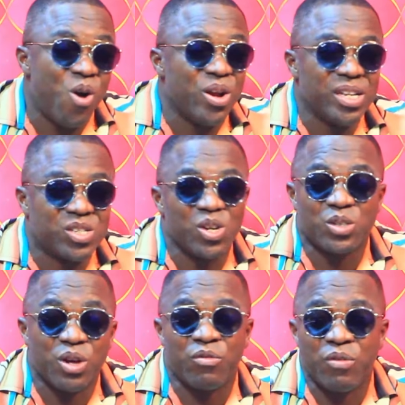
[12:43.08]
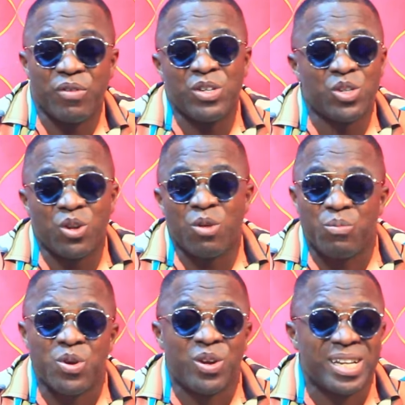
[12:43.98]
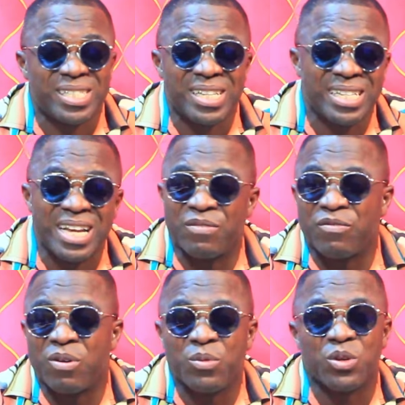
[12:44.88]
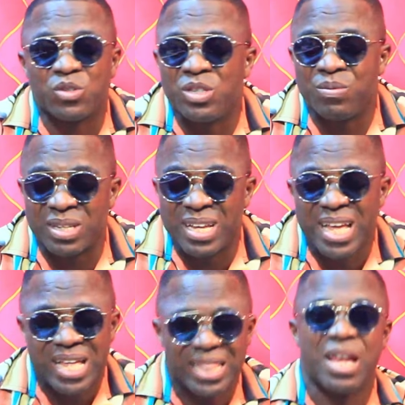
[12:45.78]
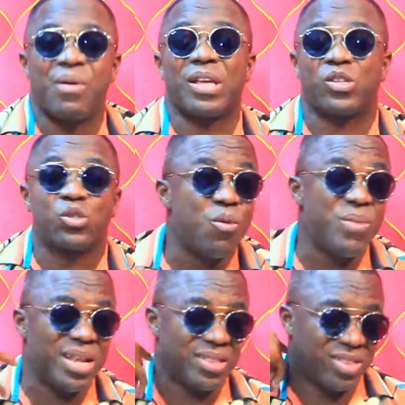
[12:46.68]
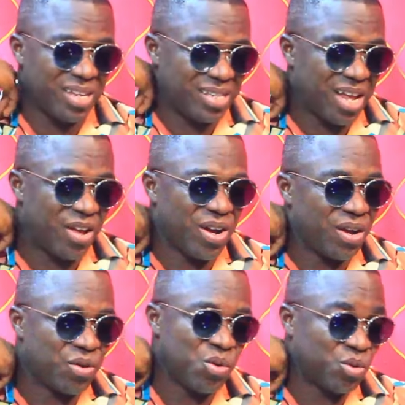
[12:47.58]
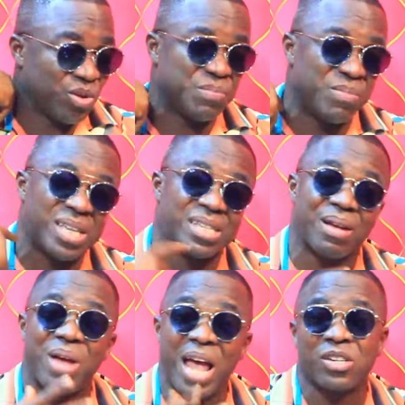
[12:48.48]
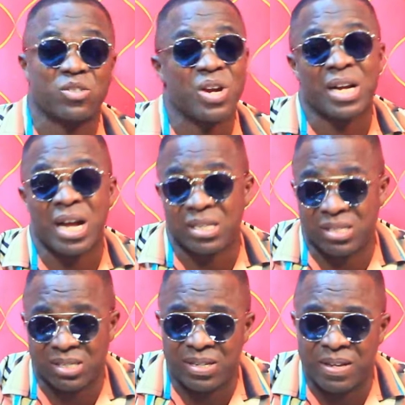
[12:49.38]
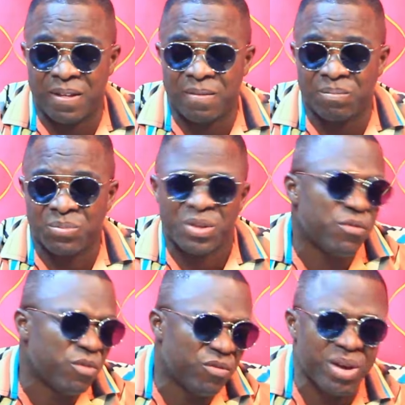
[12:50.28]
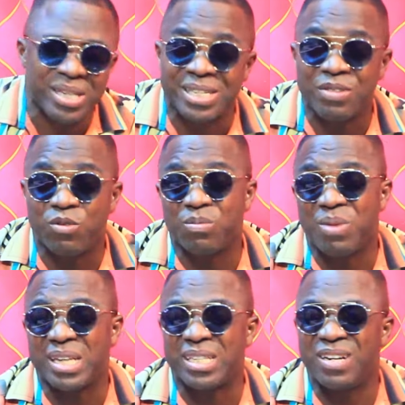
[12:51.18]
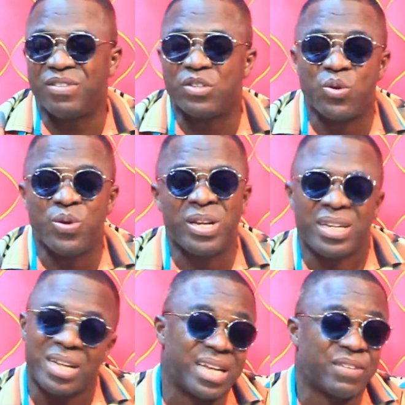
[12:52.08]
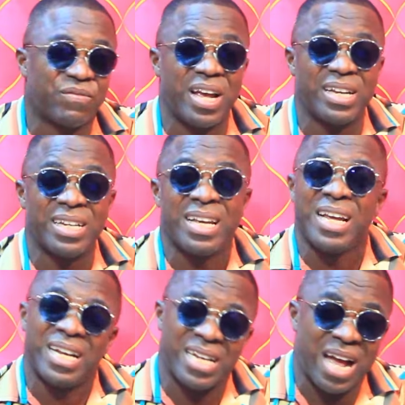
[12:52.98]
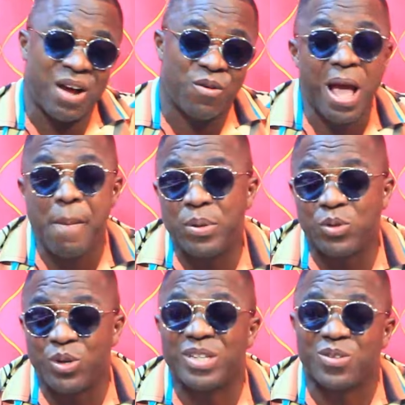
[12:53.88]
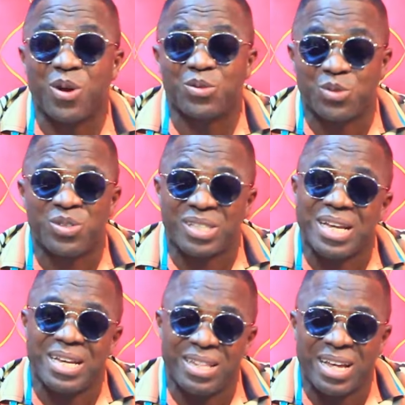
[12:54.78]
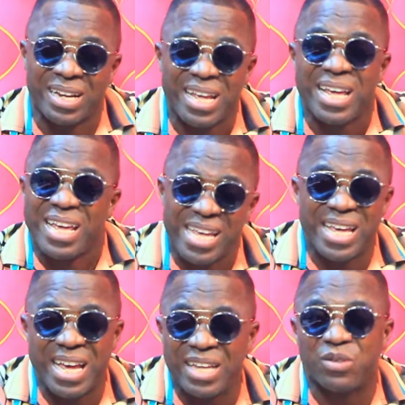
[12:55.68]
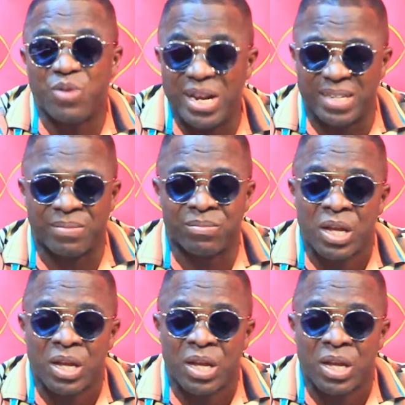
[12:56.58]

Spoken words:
only source of revenue should not be on the stage and from your streams. There are so many things that you can do to make some extra cash. We've mentioned what Black Sherif is doing. That is fine. Now, Epixode is also saying that he is ready